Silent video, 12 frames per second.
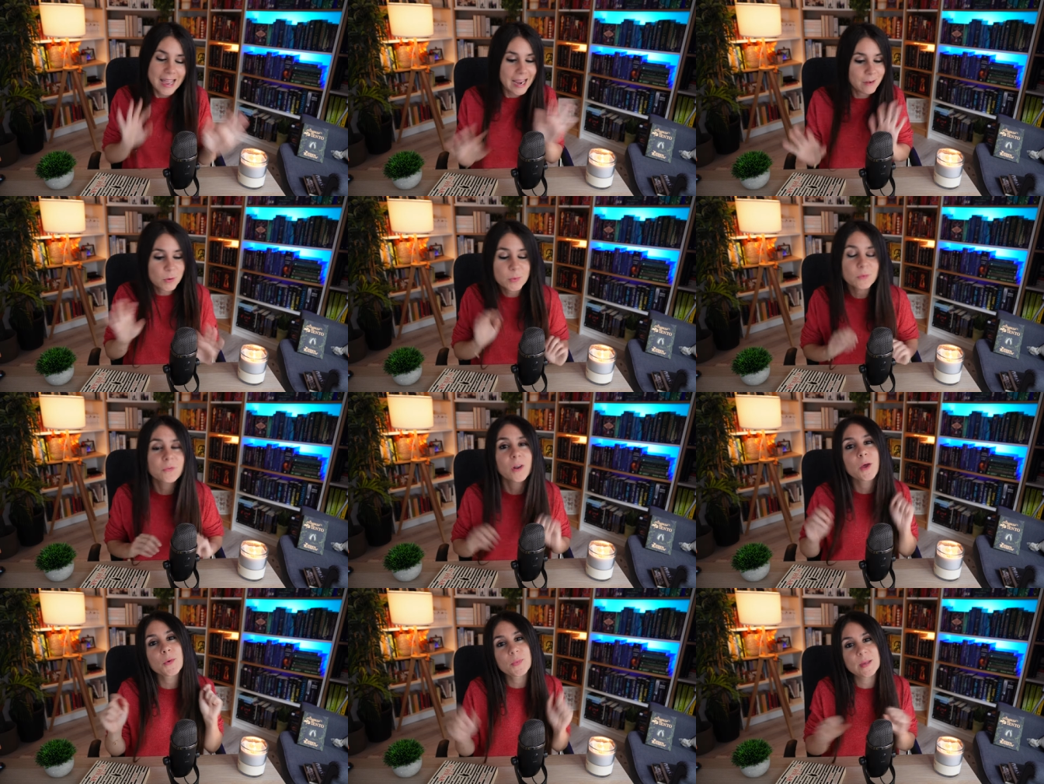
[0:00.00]
And we will
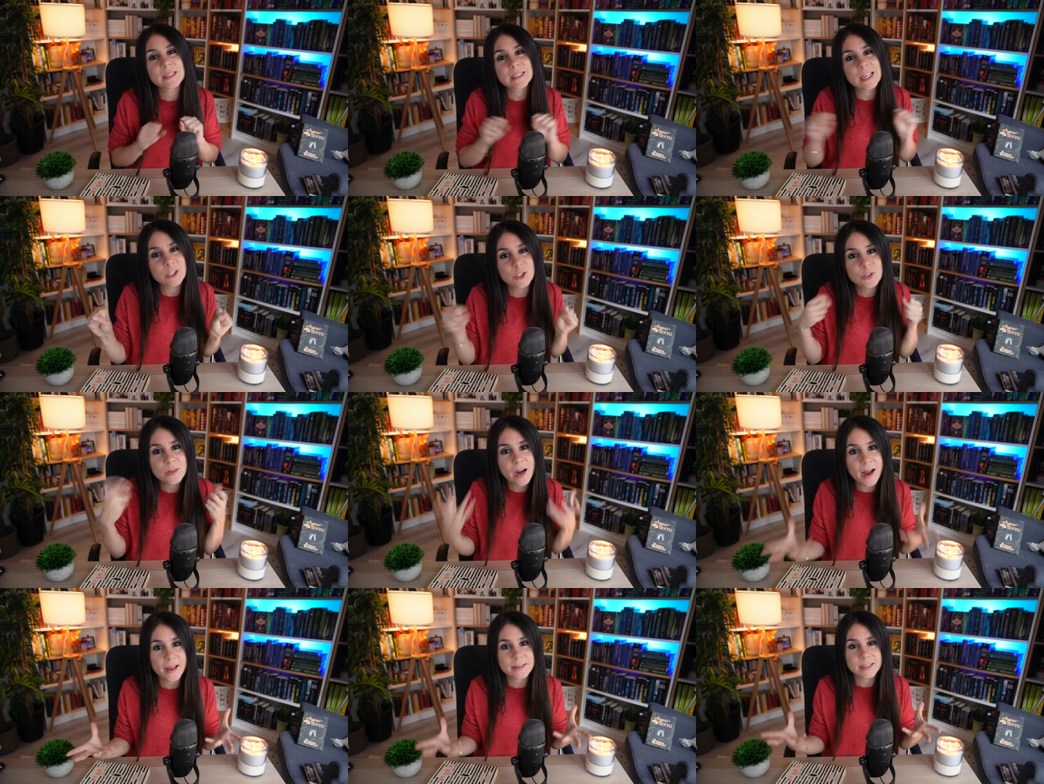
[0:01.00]
follow these two
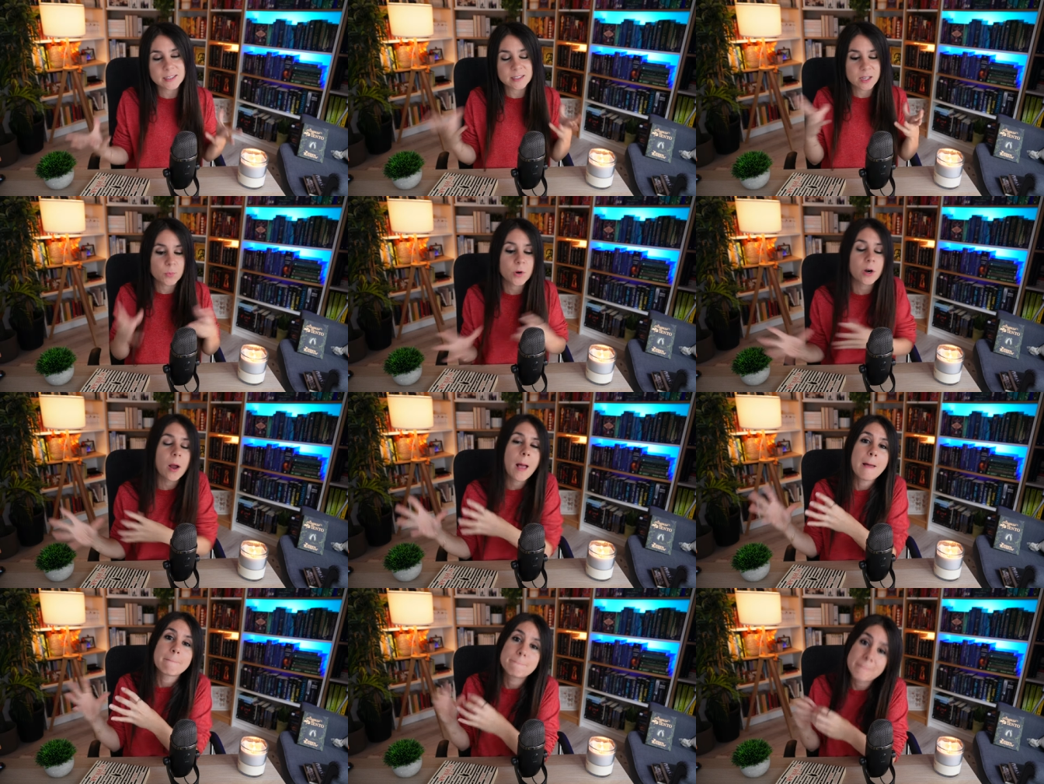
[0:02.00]
characters that were
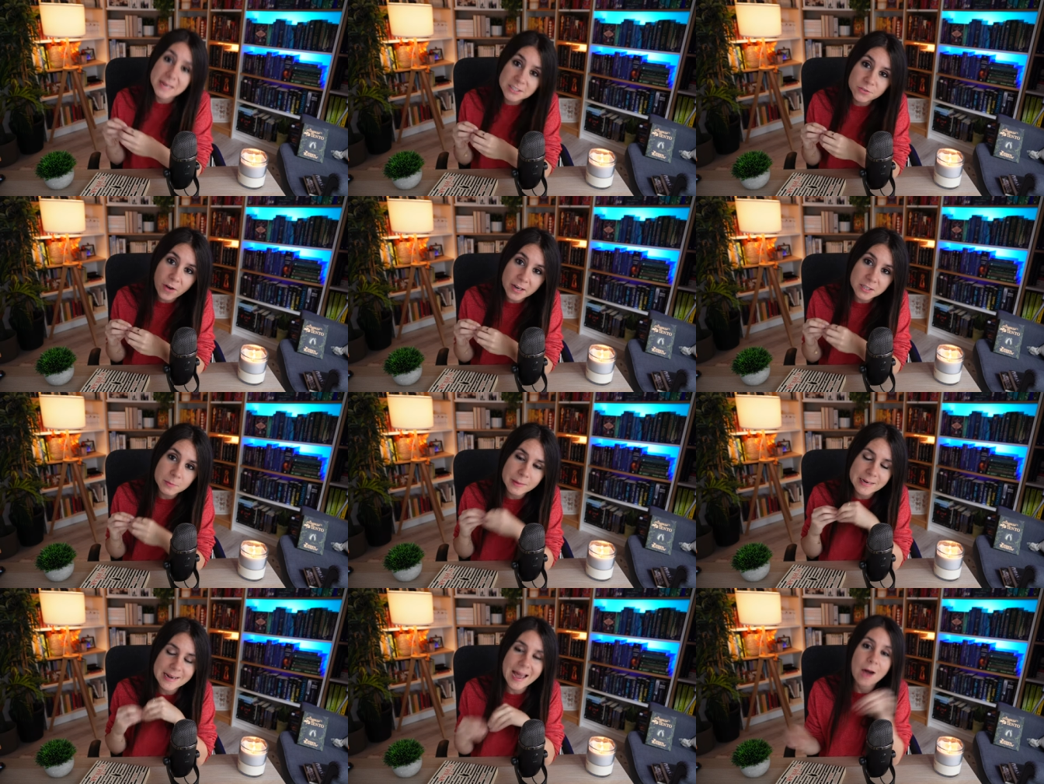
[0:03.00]
best friends
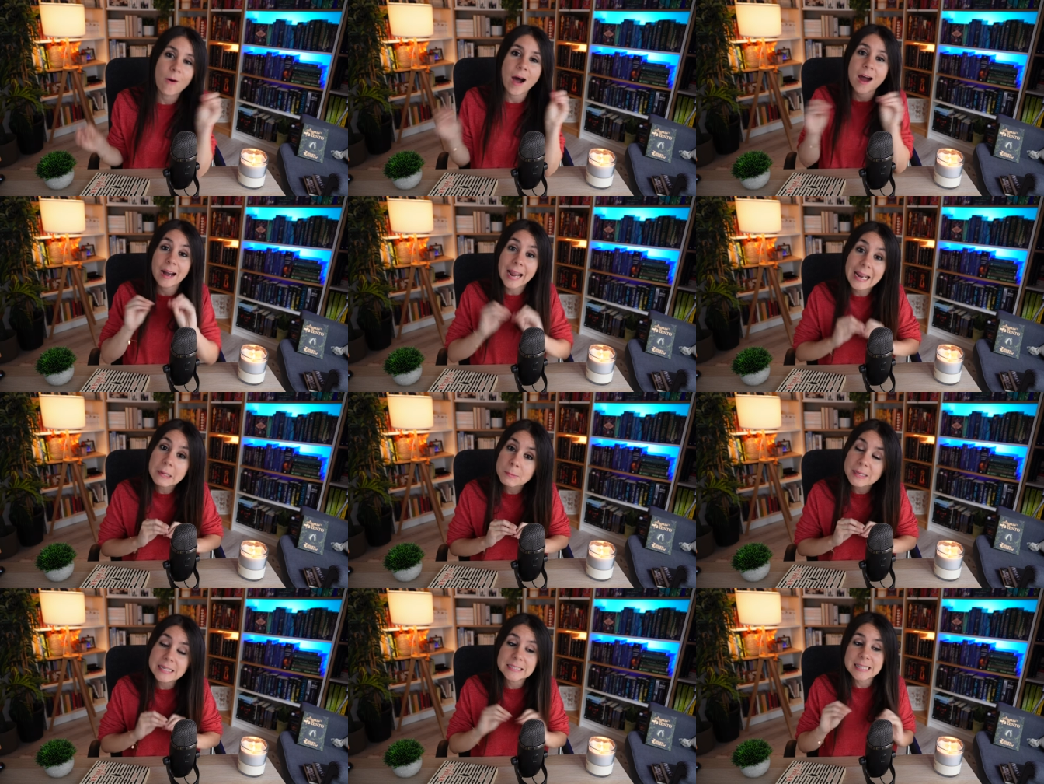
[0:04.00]
but now are
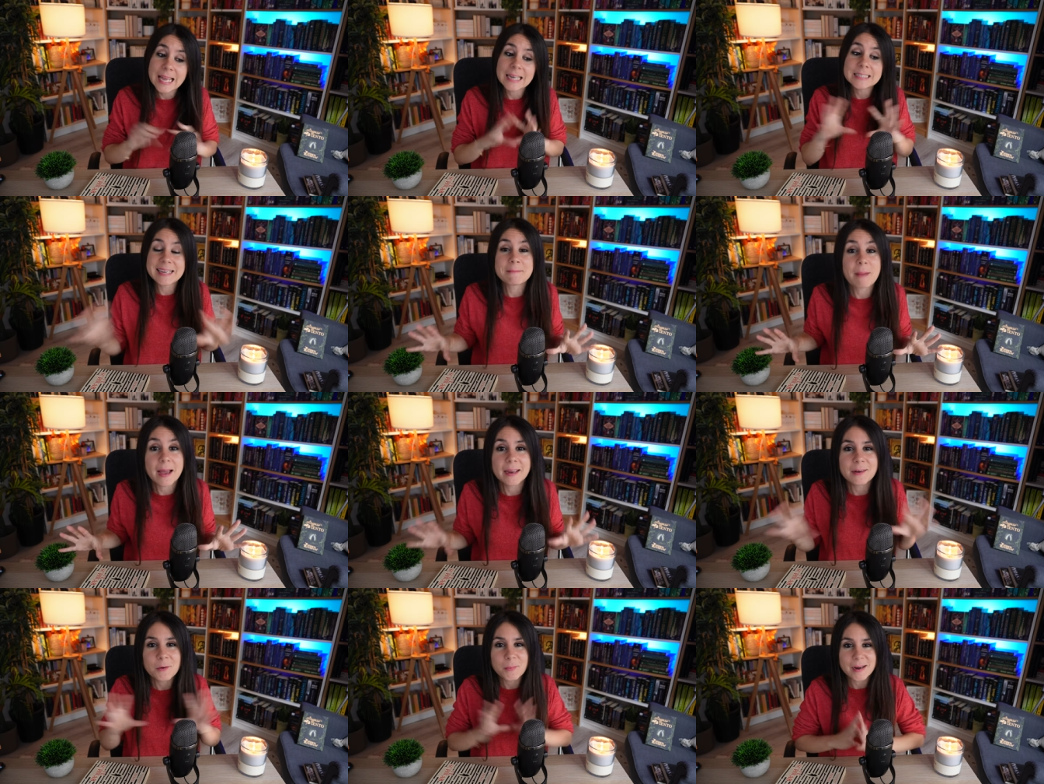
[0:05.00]
enemies, and they
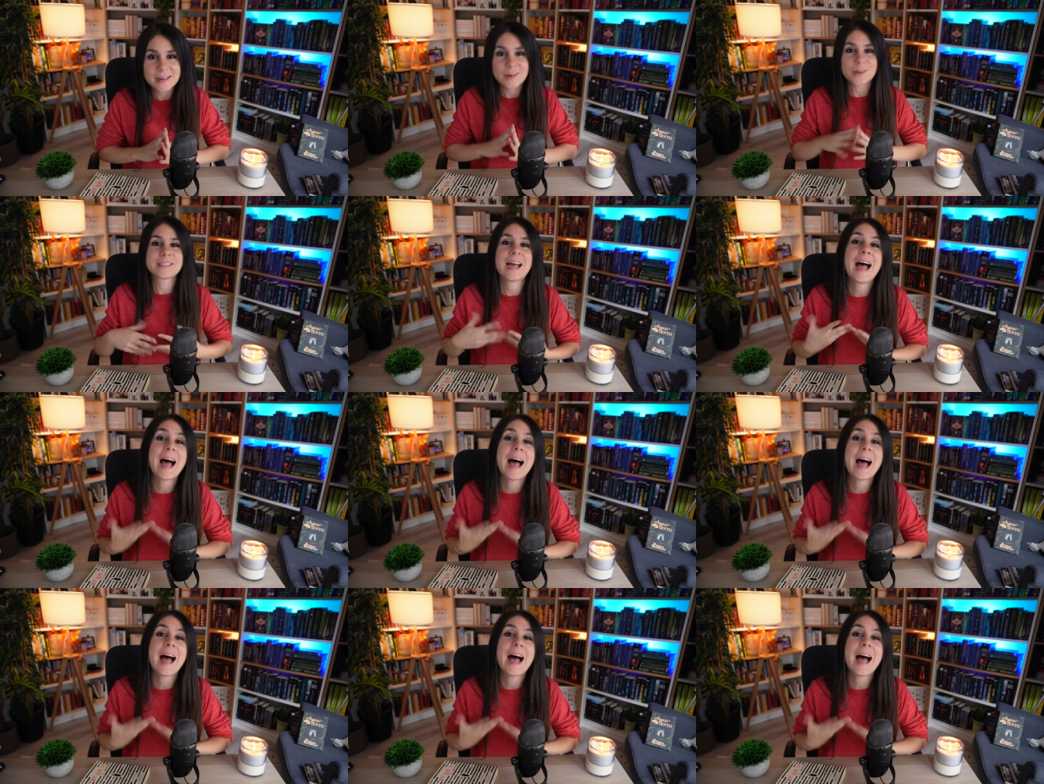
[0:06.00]
might or might not